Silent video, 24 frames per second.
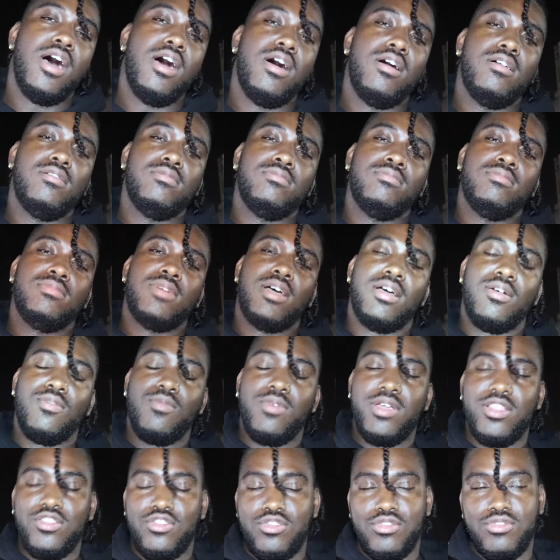I
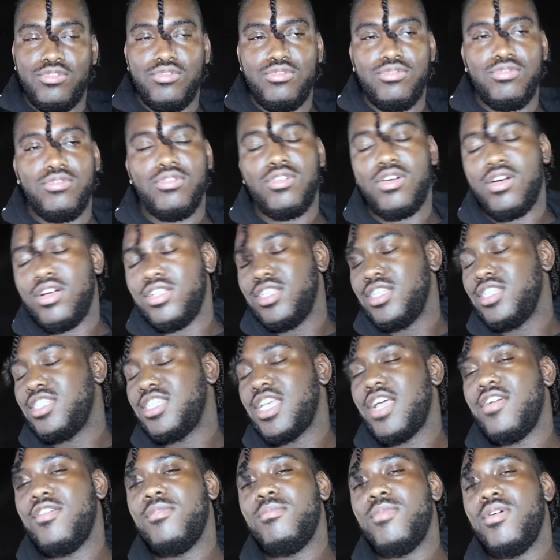went through the
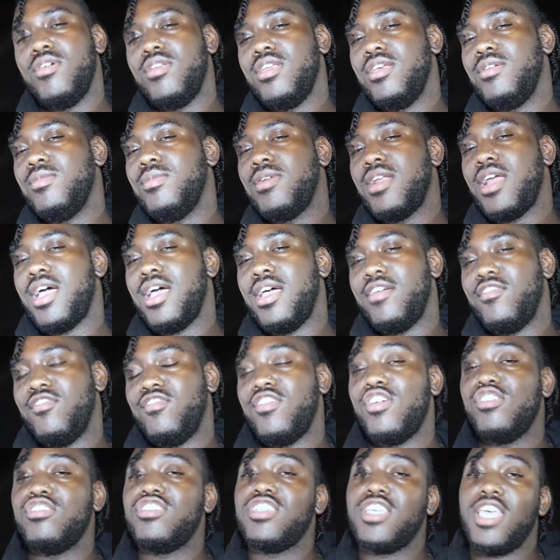ceremony when I
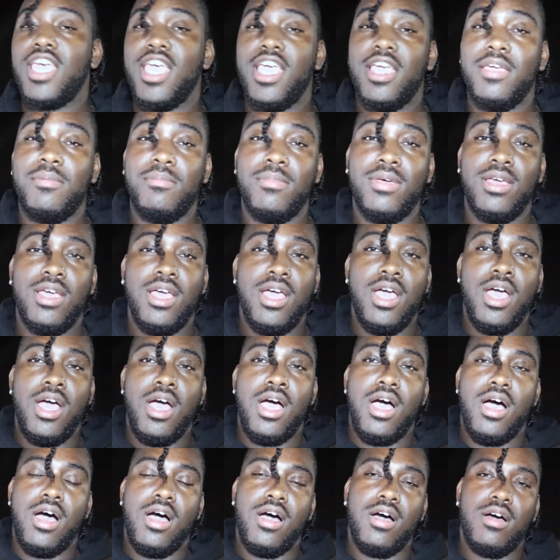first came.
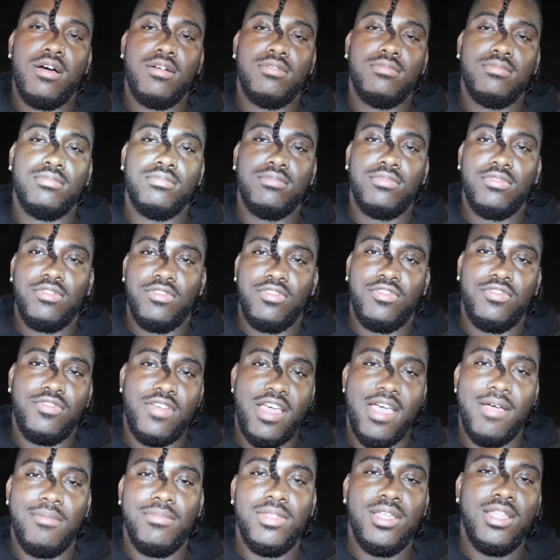
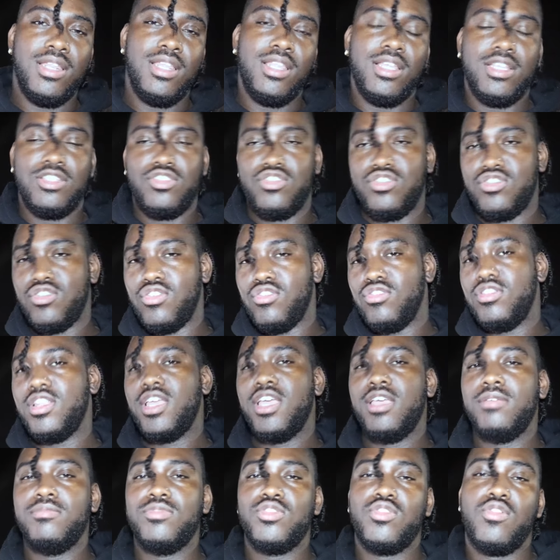Family and soul
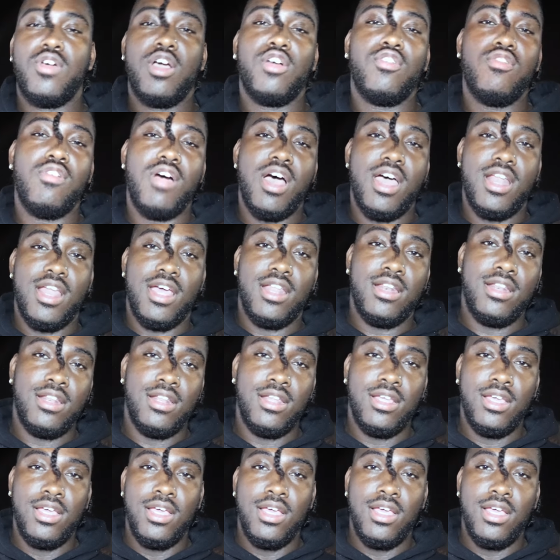names, Kwekwanan.